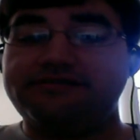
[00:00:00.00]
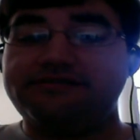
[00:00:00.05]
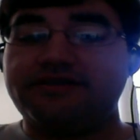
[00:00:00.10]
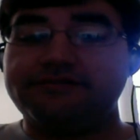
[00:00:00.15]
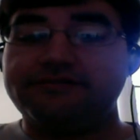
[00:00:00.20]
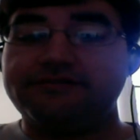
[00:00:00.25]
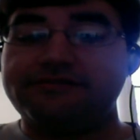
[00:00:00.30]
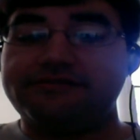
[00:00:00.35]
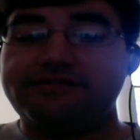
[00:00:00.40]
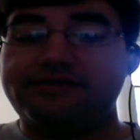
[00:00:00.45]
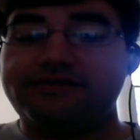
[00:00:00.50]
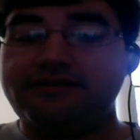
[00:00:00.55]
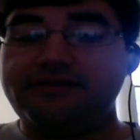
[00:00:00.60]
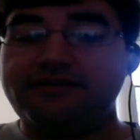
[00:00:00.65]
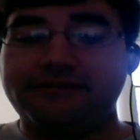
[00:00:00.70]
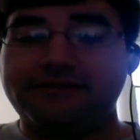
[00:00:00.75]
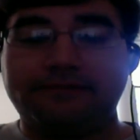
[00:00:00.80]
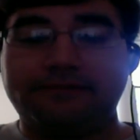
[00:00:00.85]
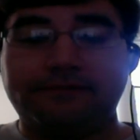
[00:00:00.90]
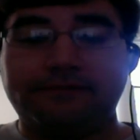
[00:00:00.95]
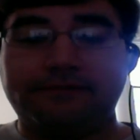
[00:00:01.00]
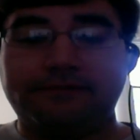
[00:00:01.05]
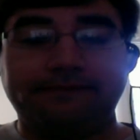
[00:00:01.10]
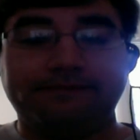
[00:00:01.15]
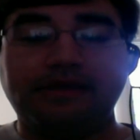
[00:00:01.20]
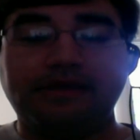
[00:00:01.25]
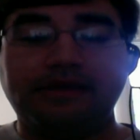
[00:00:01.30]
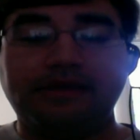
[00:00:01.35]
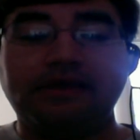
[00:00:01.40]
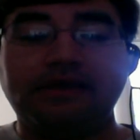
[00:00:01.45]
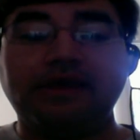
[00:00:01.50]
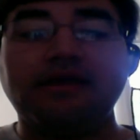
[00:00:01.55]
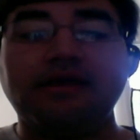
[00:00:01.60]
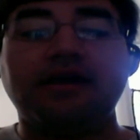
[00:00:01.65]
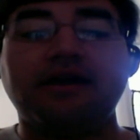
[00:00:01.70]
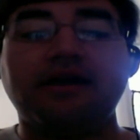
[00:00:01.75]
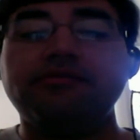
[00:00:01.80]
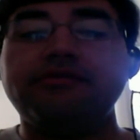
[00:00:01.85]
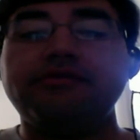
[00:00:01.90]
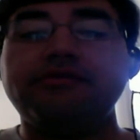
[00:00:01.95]
I will ensure that
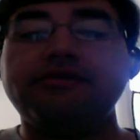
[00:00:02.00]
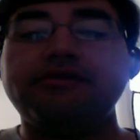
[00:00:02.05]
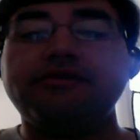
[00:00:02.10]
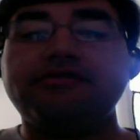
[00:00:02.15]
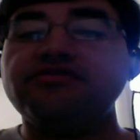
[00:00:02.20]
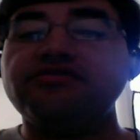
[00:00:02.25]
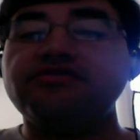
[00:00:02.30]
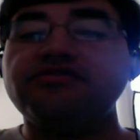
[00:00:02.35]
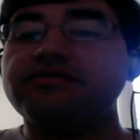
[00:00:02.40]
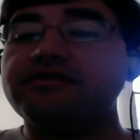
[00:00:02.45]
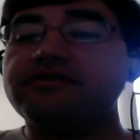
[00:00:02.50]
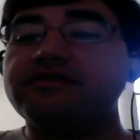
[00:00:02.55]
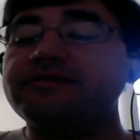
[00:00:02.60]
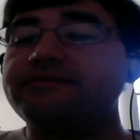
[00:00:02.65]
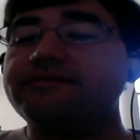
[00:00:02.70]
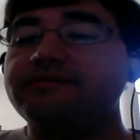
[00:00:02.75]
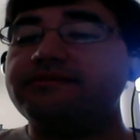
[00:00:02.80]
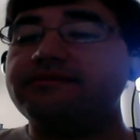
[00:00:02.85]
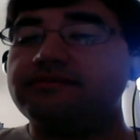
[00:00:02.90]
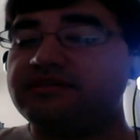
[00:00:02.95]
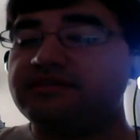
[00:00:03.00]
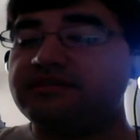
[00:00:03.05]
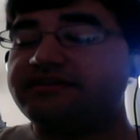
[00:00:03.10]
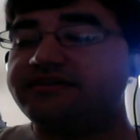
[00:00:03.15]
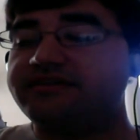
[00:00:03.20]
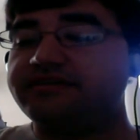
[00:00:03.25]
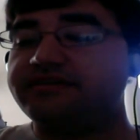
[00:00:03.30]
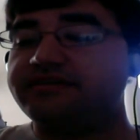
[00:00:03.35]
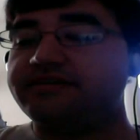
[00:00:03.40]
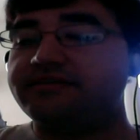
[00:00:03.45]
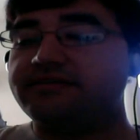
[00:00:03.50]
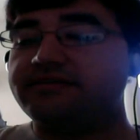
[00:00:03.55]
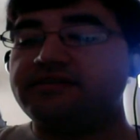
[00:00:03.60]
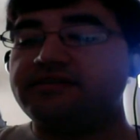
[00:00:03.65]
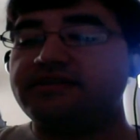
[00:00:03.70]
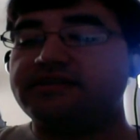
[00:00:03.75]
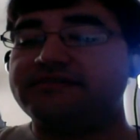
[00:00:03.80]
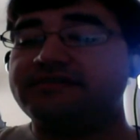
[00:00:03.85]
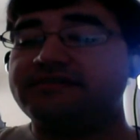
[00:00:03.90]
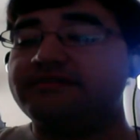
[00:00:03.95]
they are all collected with most
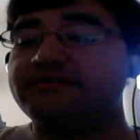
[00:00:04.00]
haste.